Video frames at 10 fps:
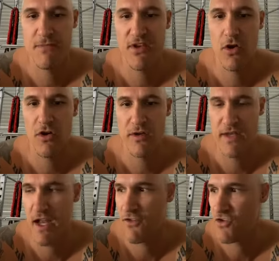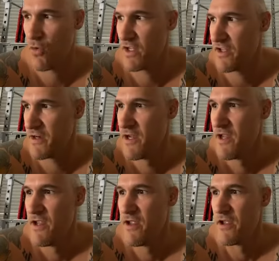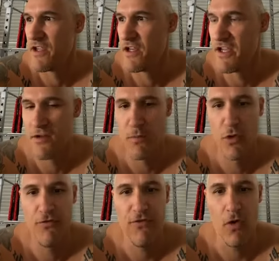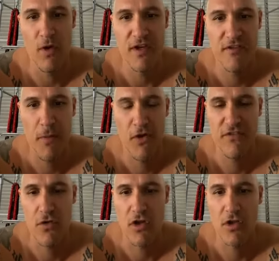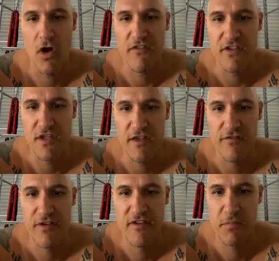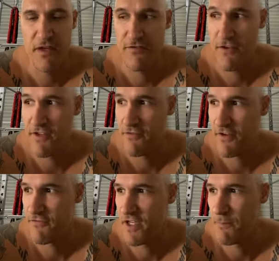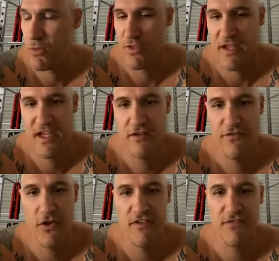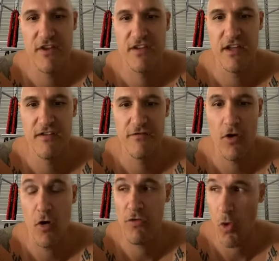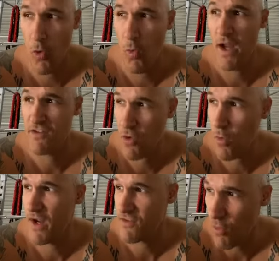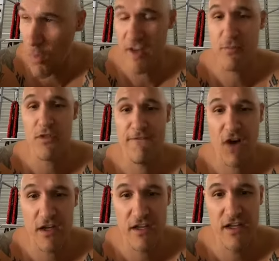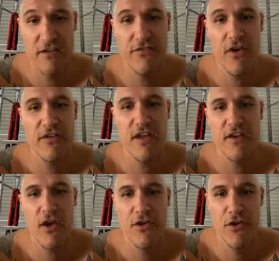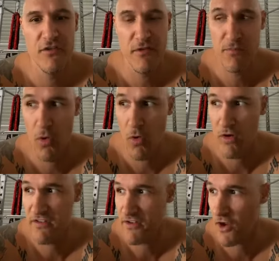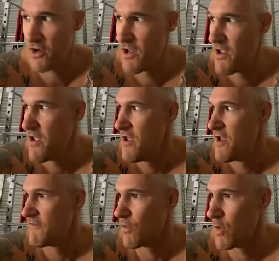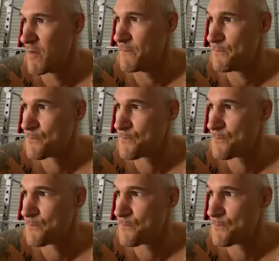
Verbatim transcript: gone down the toilet, you need to move forward. You've both still got lives to live. Split 50 50. Put the kids first if there's kids involved. Always, always, always put the fucking kids first and don't use them as pawns. So, for the women,